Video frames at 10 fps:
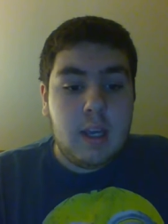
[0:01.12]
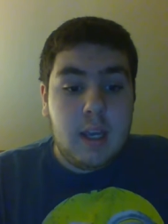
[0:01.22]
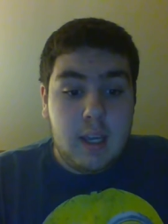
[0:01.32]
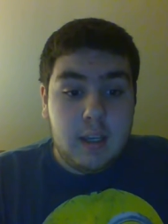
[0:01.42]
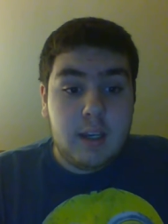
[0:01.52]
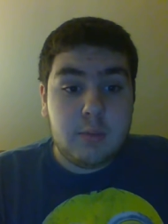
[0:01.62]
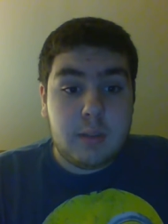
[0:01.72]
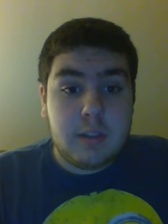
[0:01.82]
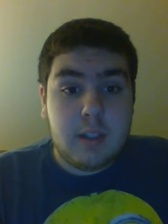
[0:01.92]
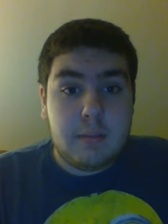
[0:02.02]
Hey guys, what
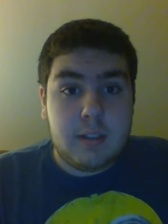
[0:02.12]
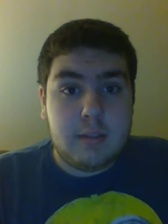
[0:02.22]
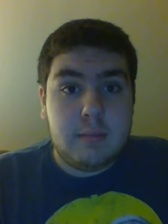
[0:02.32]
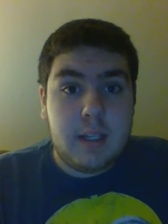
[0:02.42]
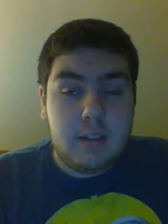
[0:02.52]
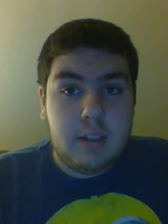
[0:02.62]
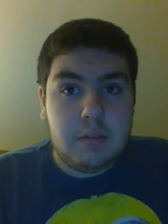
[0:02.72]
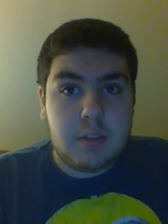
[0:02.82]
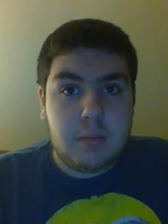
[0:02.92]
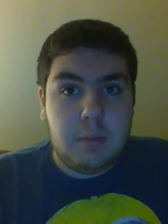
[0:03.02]
is up? This is Matthew
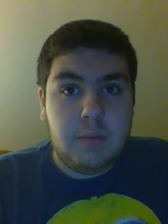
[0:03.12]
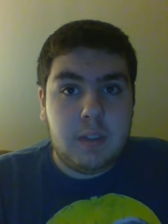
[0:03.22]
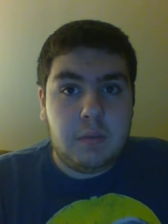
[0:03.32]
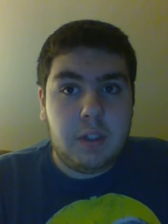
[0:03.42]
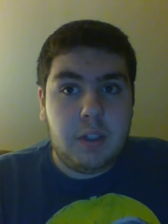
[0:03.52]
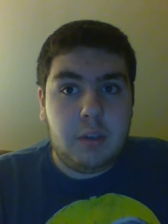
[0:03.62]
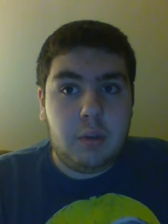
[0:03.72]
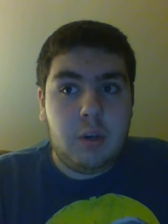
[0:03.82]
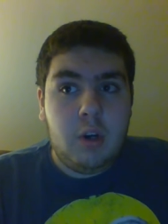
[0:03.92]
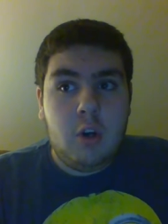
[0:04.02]
Davis, the Movie Lover
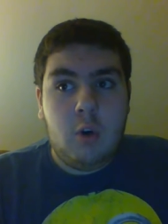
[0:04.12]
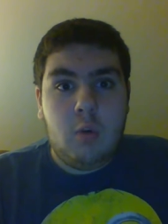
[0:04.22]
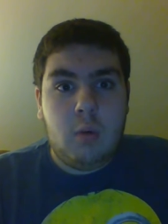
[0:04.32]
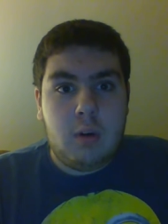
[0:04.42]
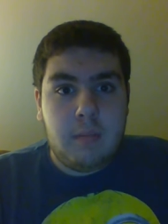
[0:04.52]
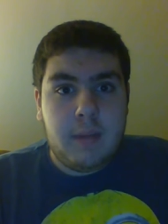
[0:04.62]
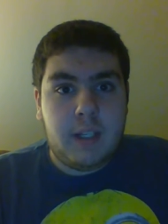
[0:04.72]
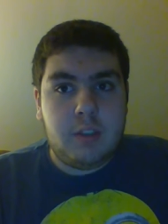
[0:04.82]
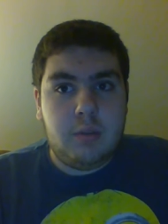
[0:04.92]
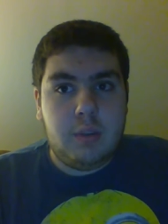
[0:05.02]
here. Welcome back
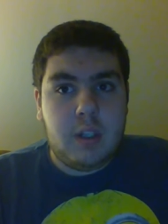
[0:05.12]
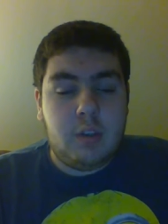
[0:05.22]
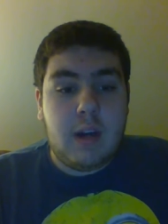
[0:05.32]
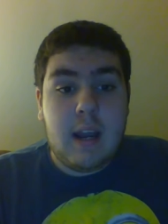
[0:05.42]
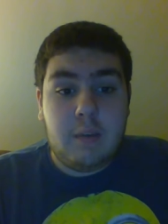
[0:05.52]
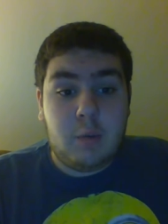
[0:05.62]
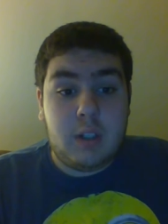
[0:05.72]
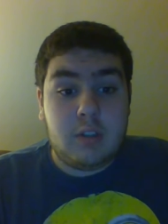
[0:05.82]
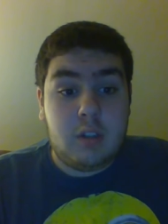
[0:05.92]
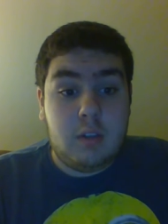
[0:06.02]
to another After I
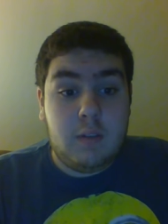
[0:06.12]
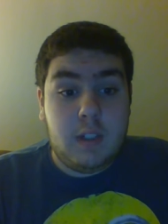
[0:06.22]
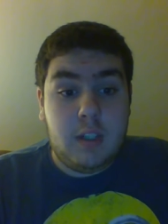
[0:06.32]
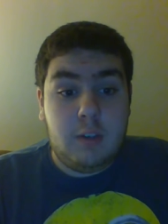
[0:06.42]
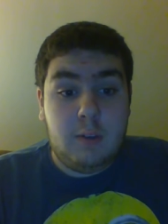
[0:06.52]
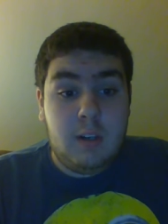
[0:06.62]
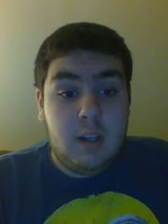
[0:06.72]
Saw video.